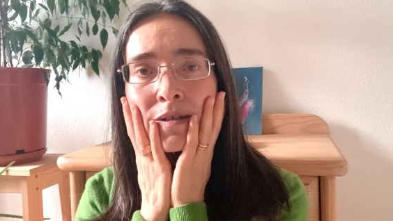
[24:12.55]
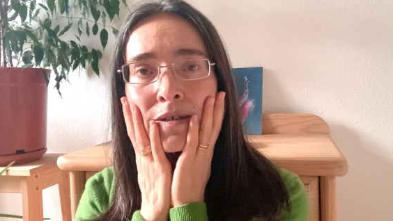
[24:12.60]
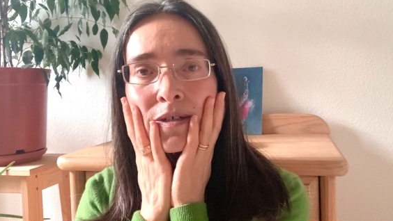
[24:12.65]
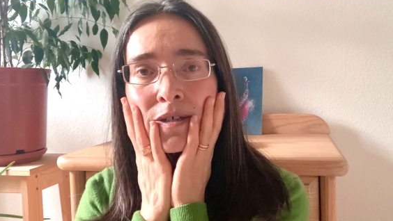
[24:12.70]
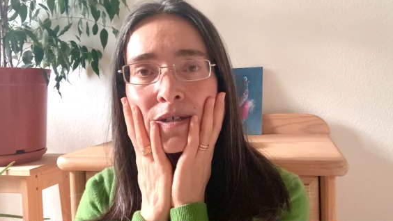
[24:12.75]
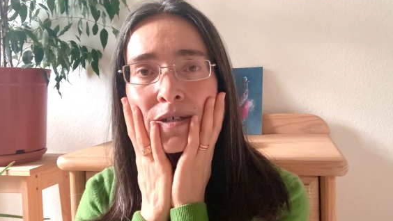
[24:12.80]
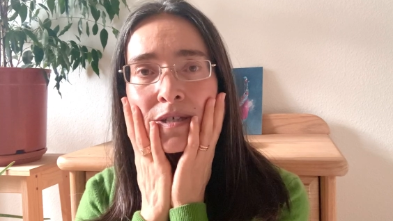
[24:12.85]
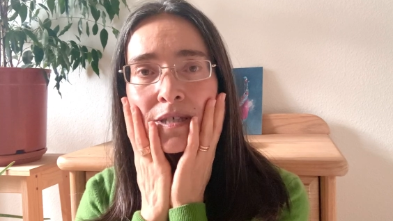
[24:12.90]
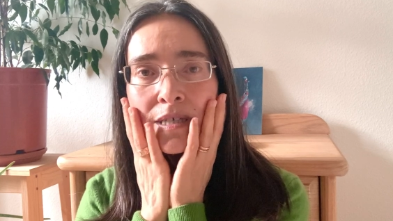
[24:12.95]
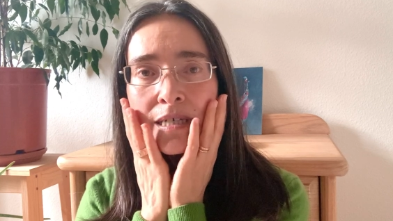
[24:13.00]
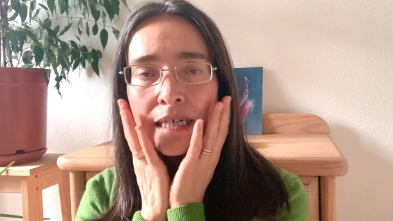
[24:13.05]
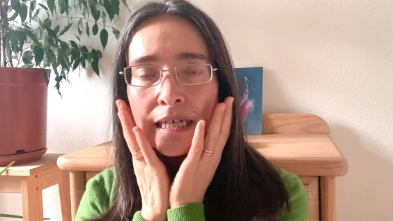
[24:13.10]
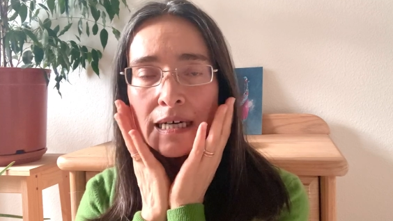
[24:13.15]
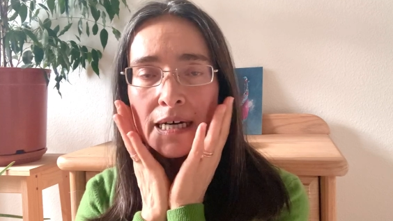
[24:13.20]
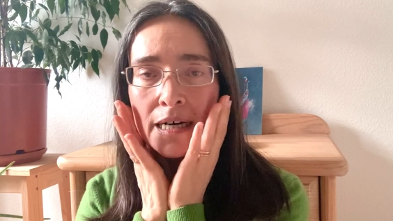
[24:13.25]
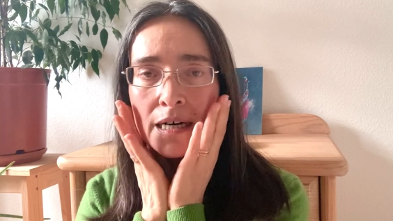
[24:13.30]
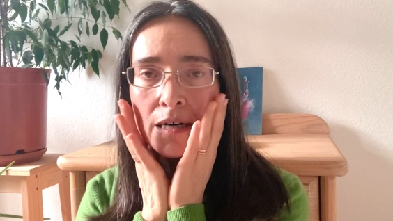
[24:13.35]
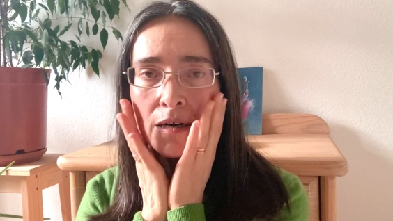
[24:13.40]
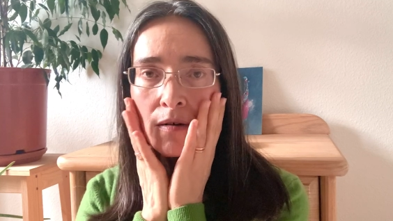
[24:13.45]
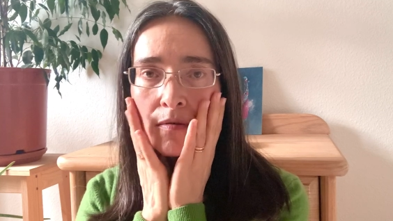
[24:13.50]
Just see
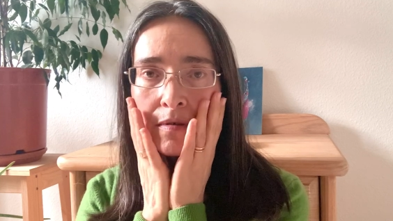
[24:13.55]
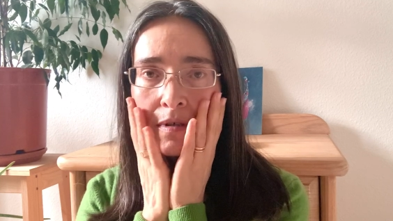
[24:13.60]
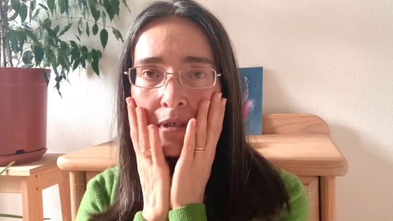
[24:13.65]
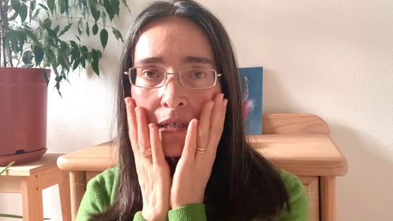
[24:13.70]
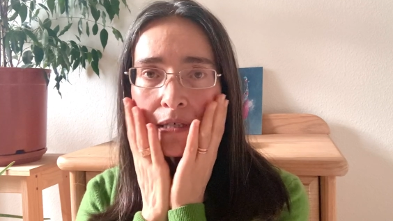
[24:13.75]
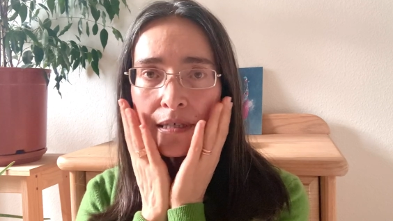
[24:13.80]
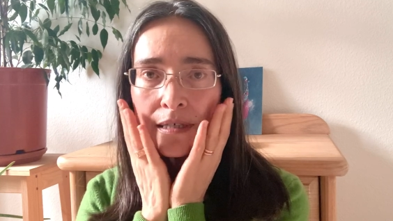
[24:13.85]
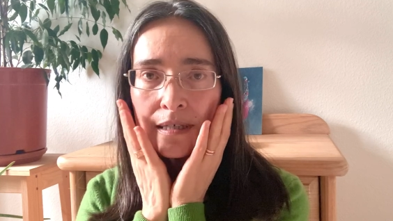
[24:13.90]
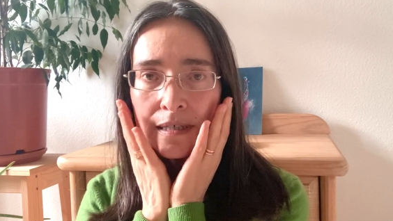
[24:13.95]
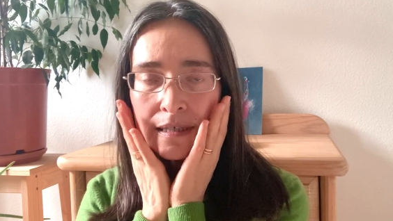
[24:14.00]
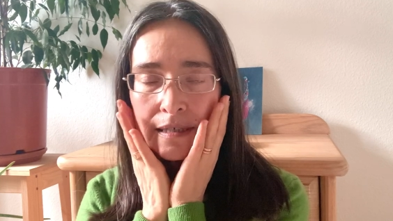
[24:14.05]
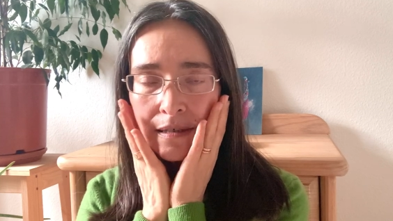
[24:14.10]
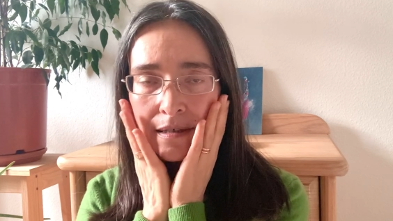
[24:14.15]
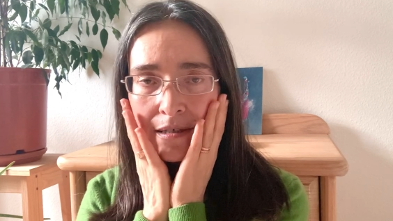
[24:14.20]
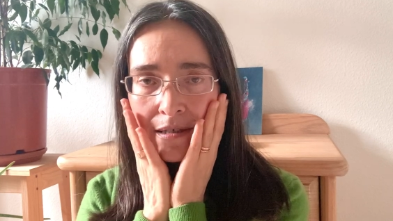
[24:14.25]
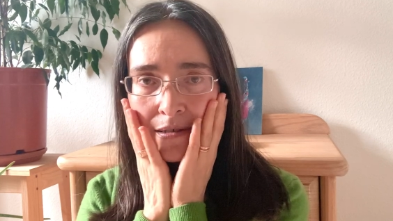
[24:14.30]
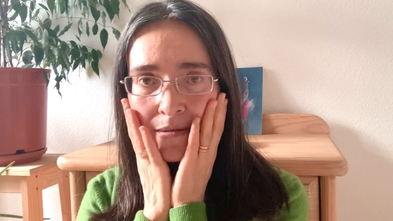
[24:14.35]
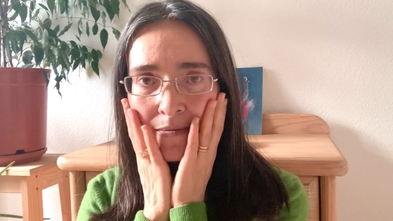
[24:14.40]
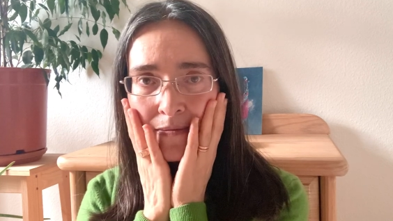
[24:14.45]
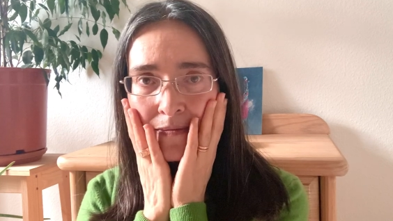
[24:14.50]
how it
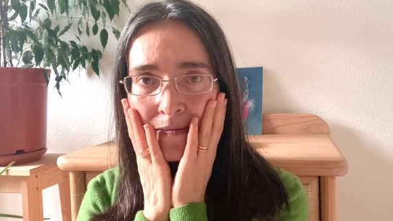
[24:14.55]
is.